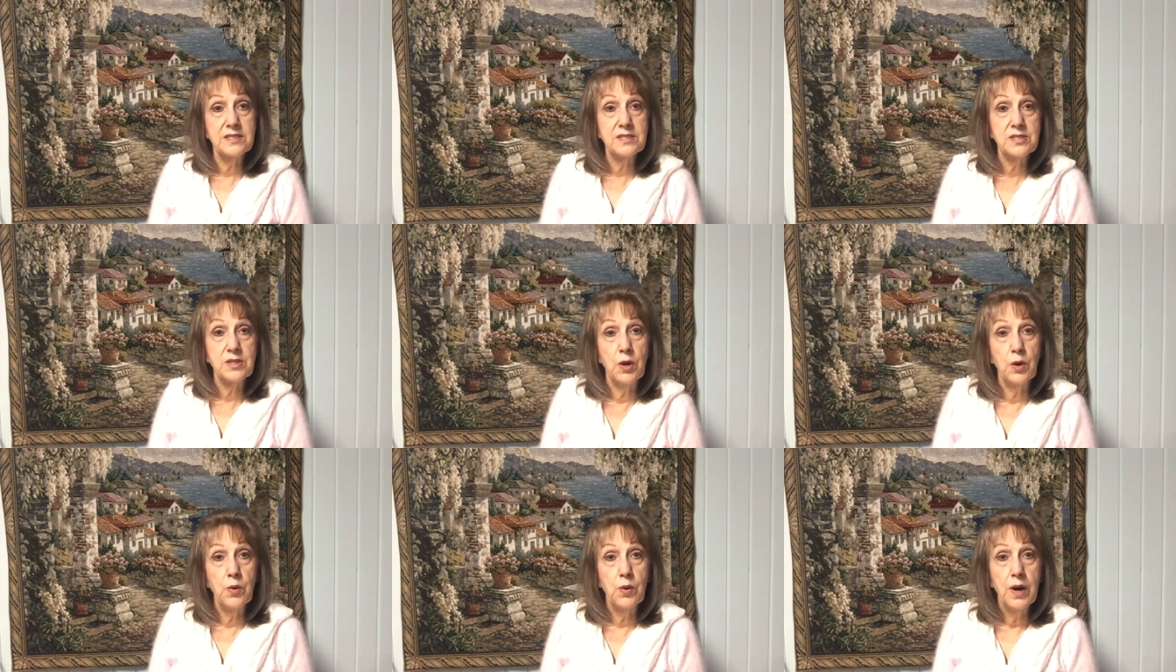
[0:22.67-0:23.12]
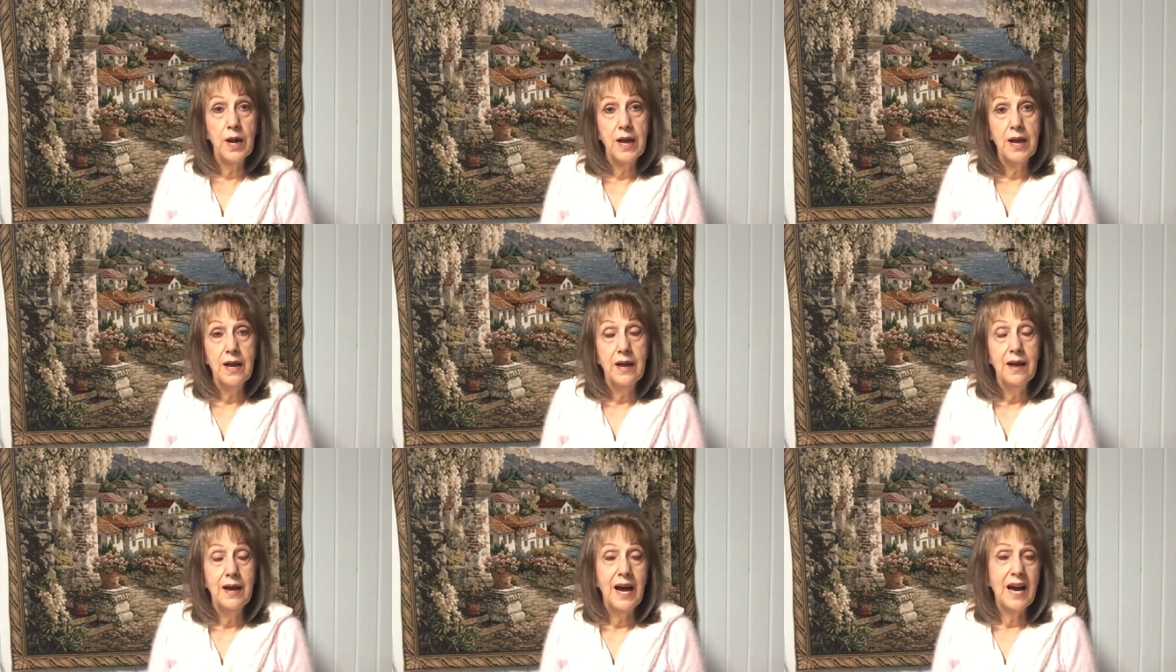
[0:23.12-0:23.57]
So
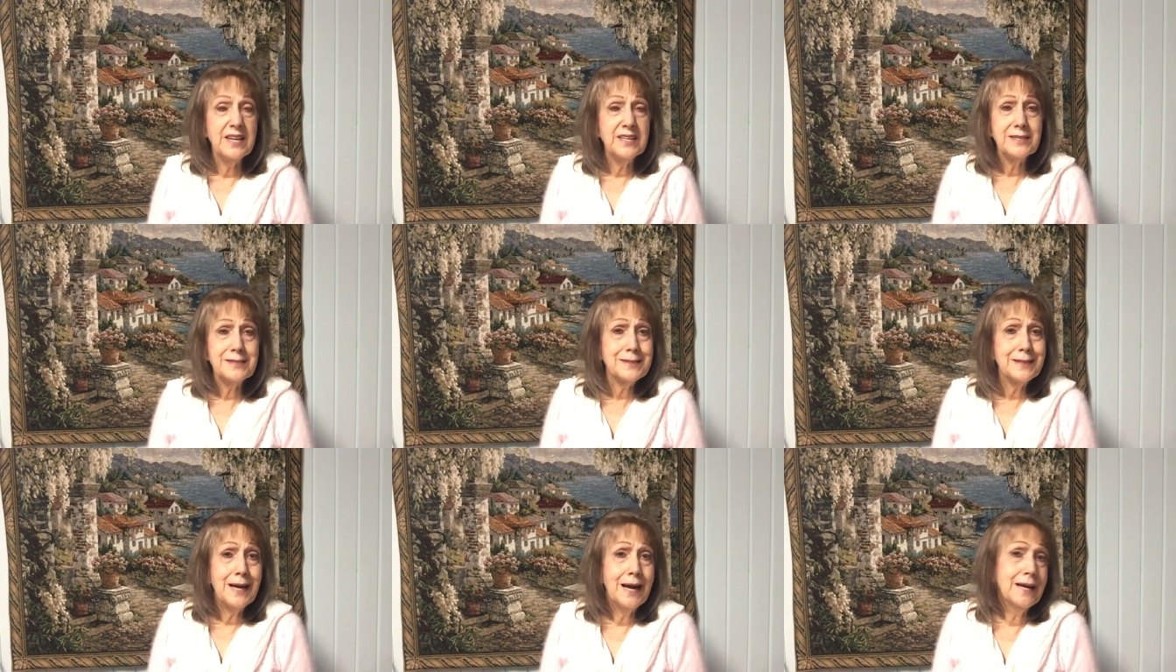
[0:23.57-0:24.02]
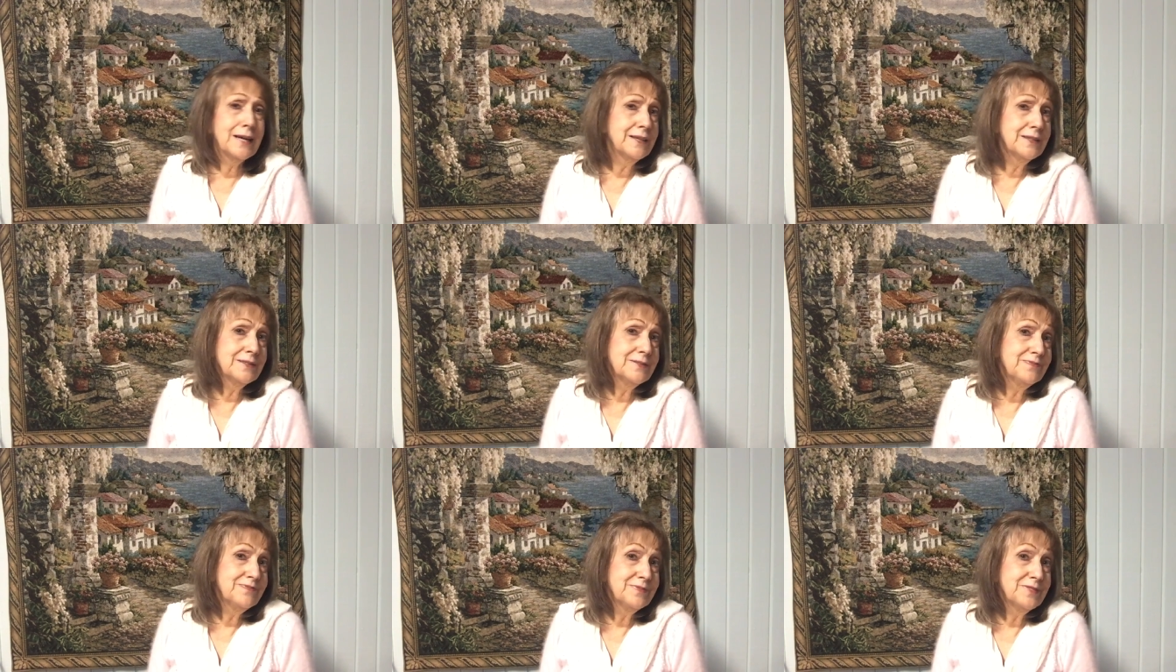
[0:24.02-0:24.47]
I just kind
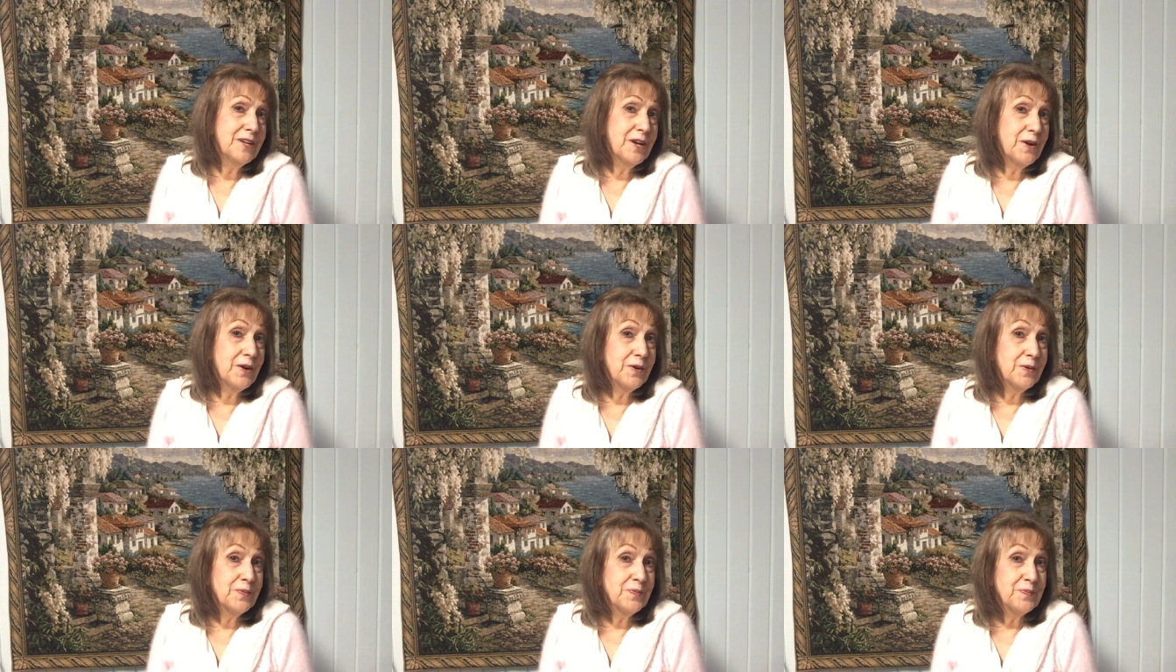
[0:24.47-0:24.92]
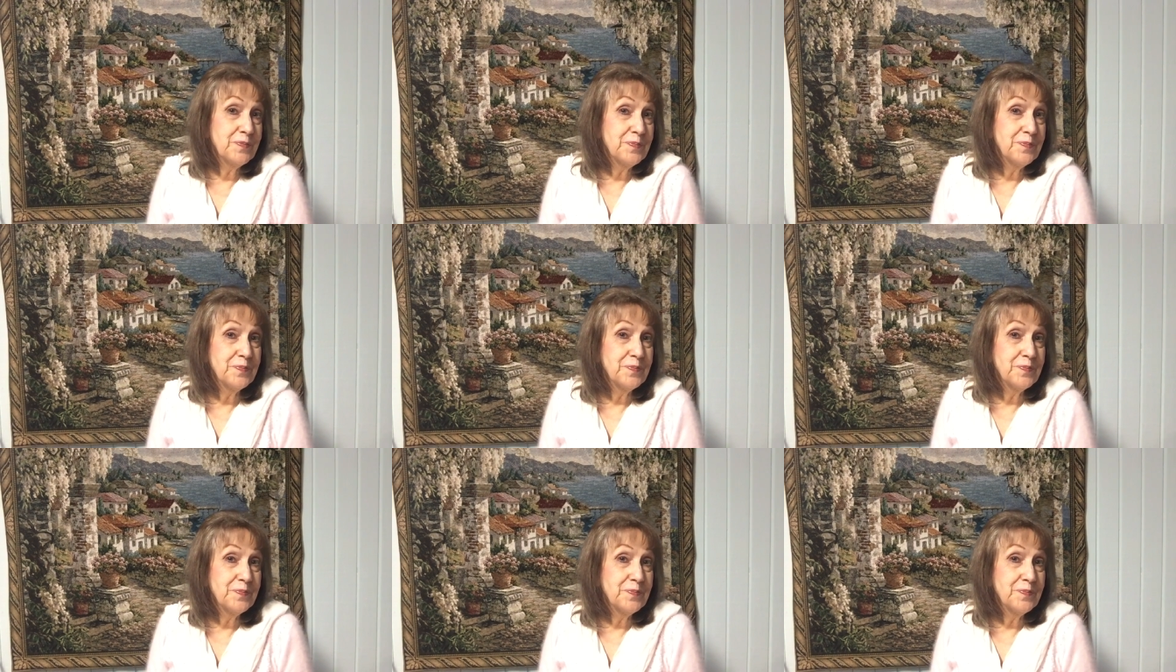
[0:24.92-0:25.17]
of, you know,